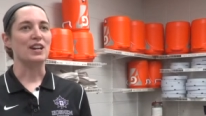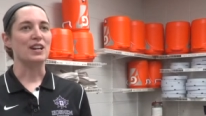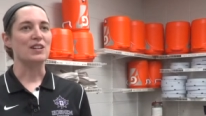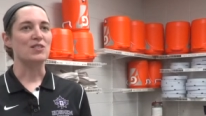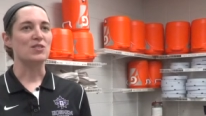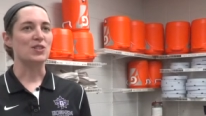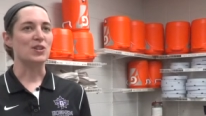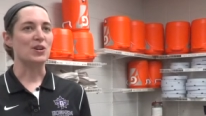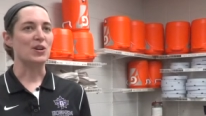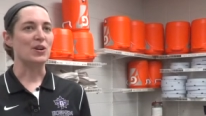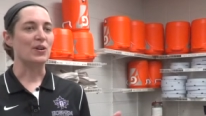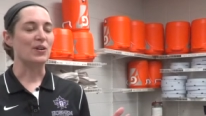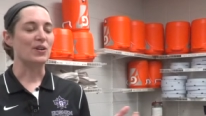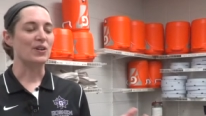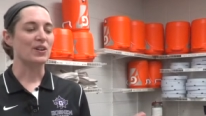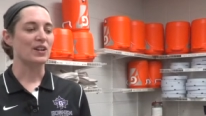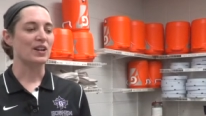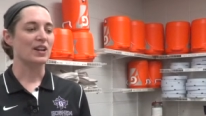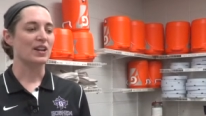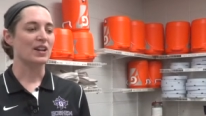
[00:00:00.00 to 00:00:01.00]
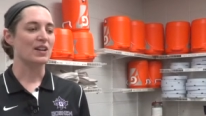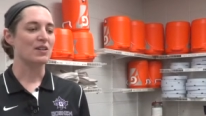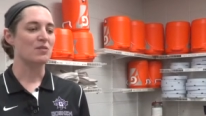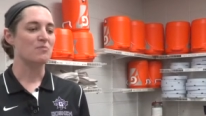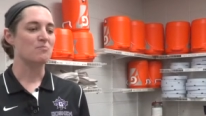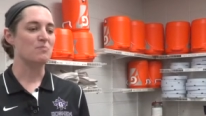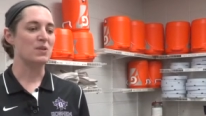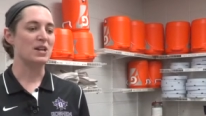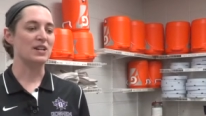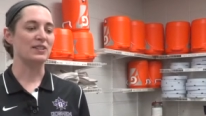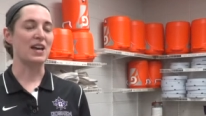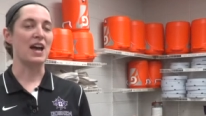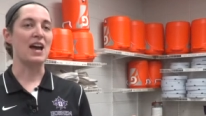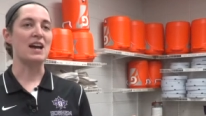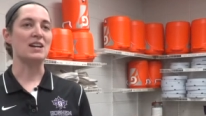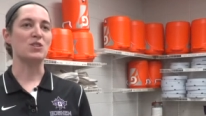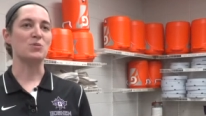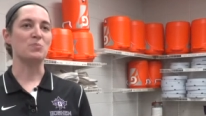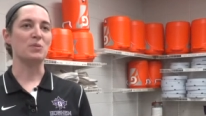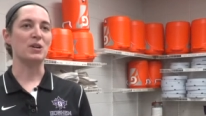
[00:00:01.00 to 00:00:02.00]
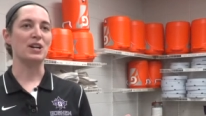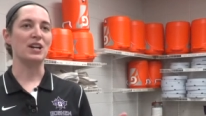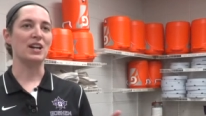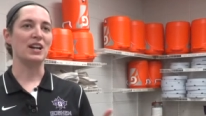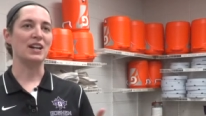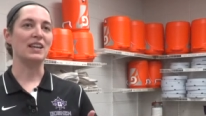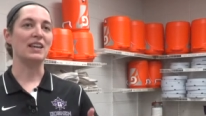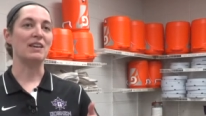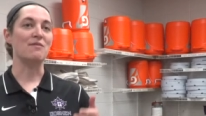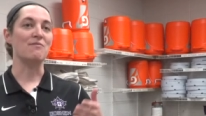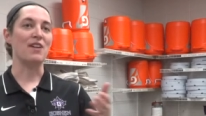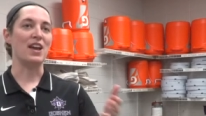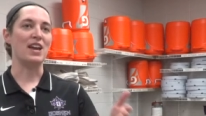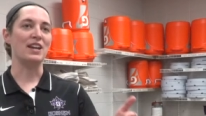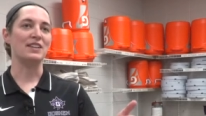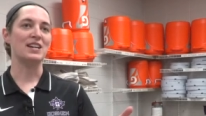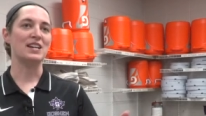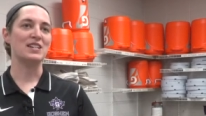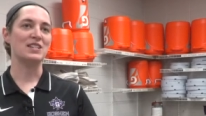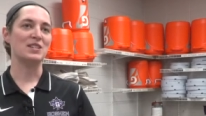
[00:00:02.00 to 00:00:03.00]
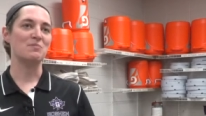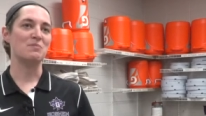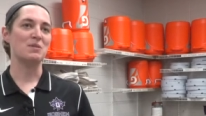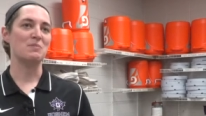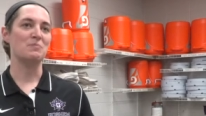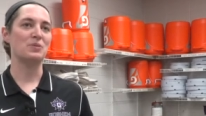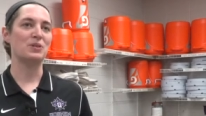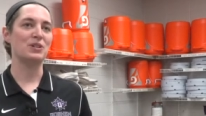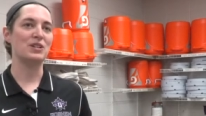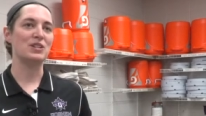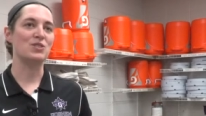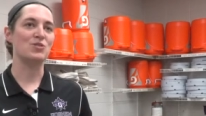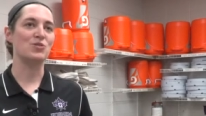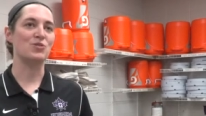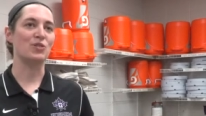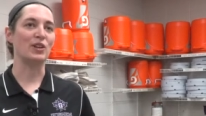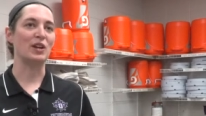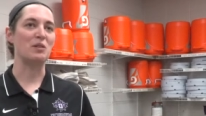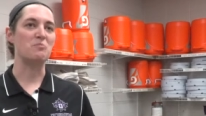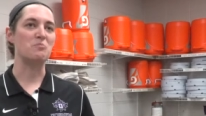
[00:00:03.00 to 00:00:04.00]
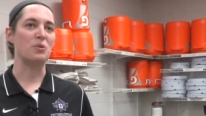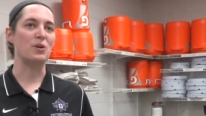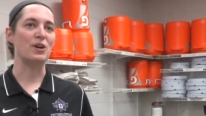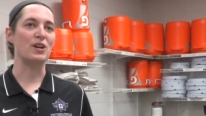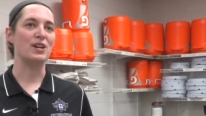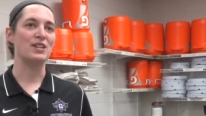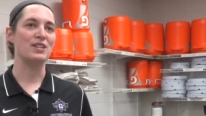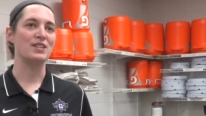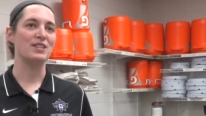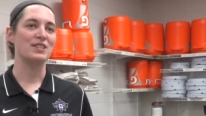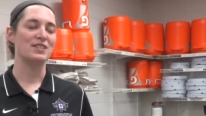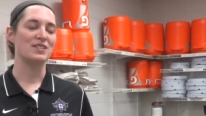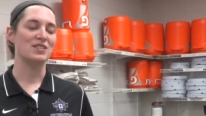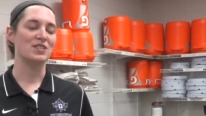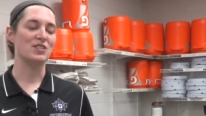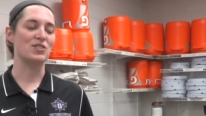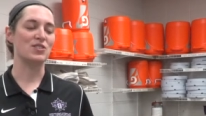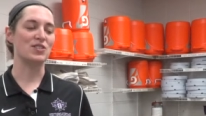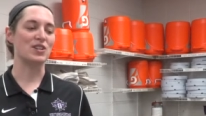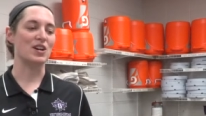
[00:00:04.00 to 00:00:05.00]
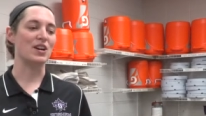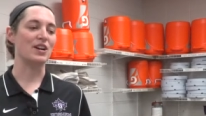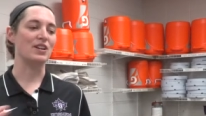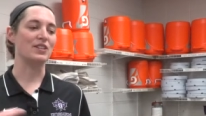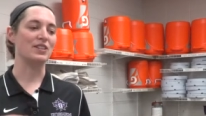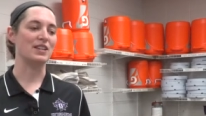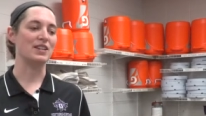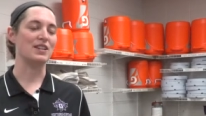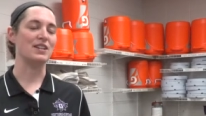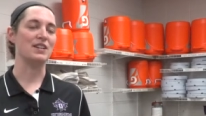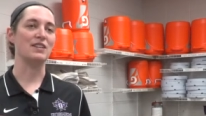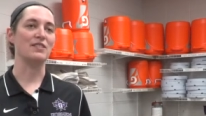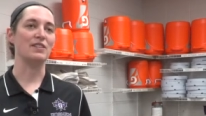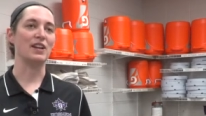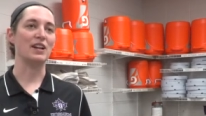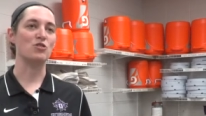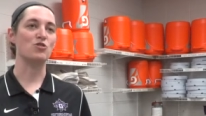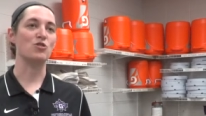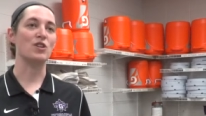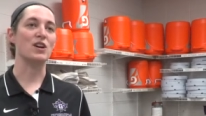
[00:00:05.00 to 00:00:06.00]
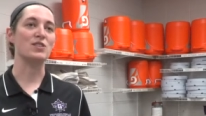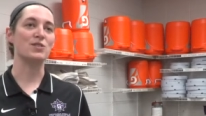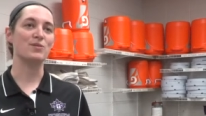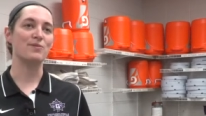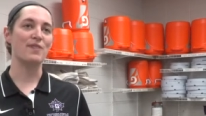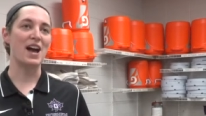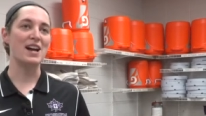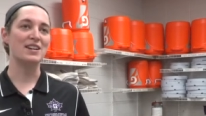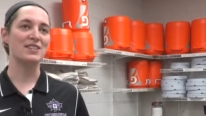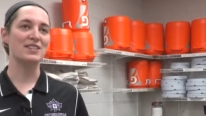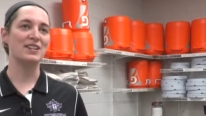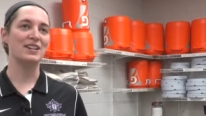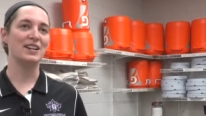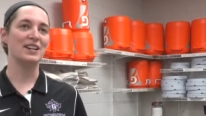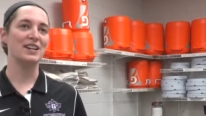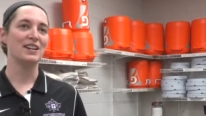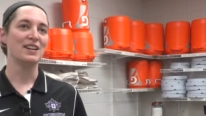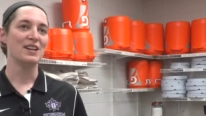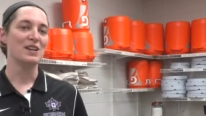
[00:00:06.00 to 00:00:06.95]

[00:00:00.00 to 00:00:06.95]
And so being the expert and conveying that to people is really important to start the like trust factor.